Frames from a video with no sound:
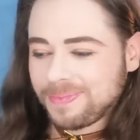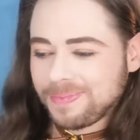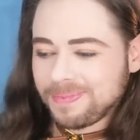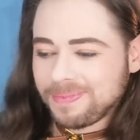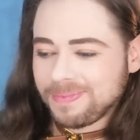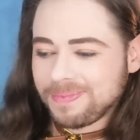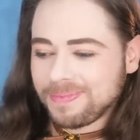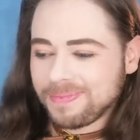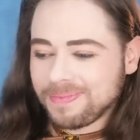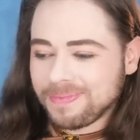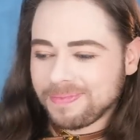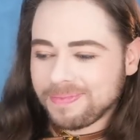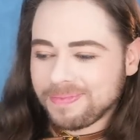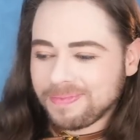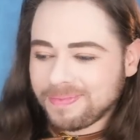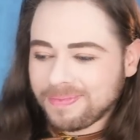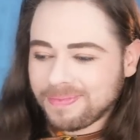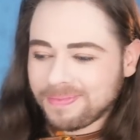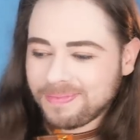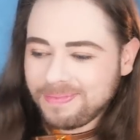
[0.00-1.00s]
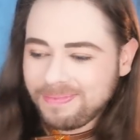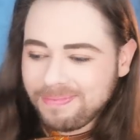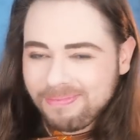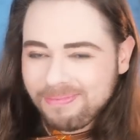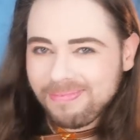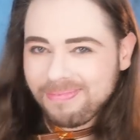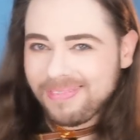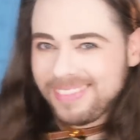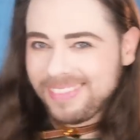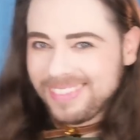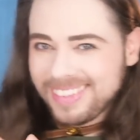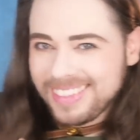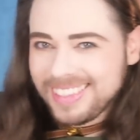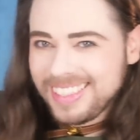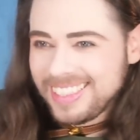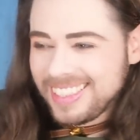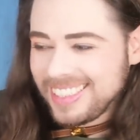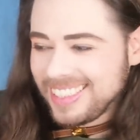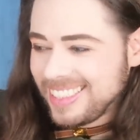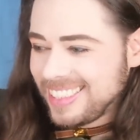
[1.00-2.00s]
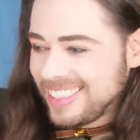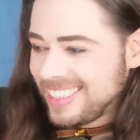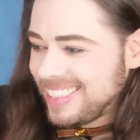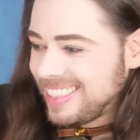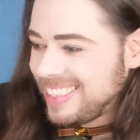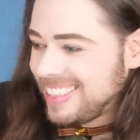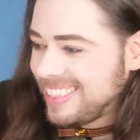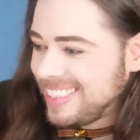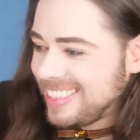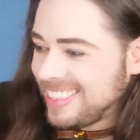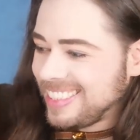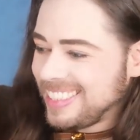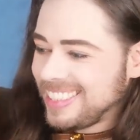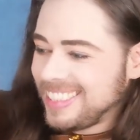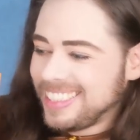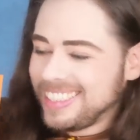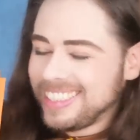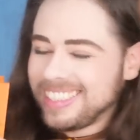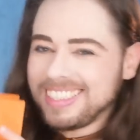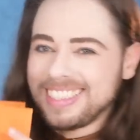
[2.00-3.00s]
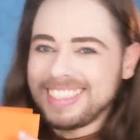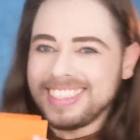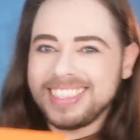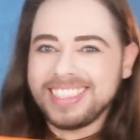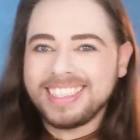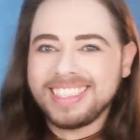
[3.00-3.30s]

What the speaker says: [no speech]